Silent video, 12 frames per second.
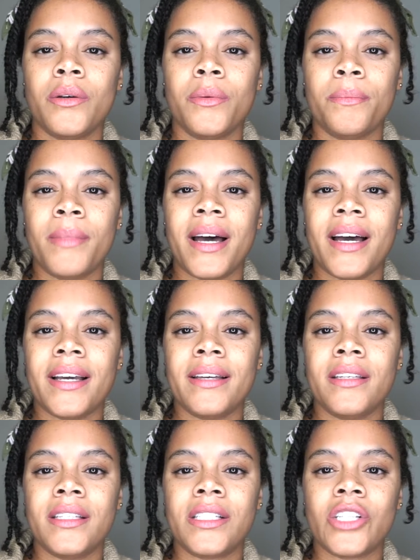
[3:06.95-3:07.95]

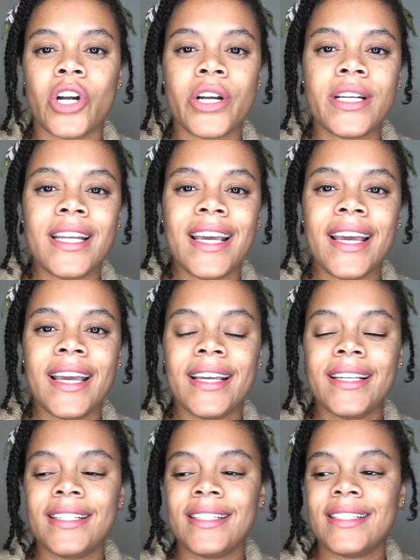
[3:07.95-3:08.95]
my start
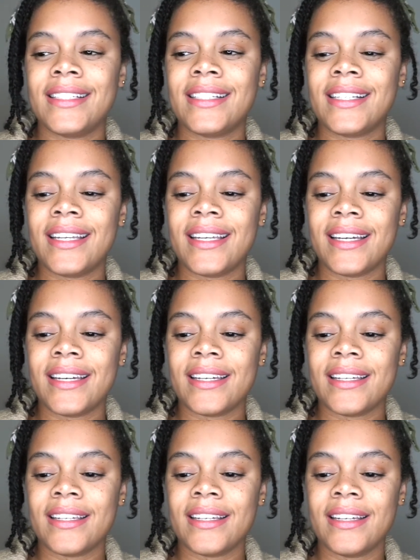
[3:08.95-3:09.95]
dates
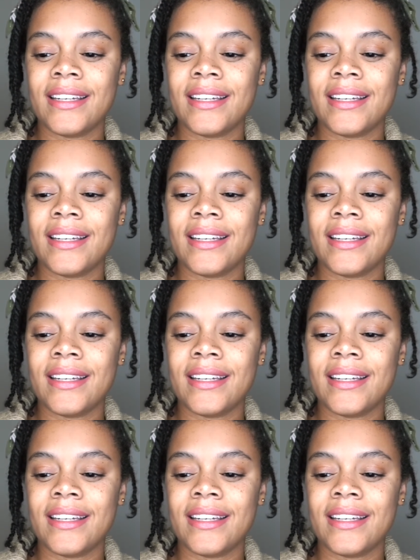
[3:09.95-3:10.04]
and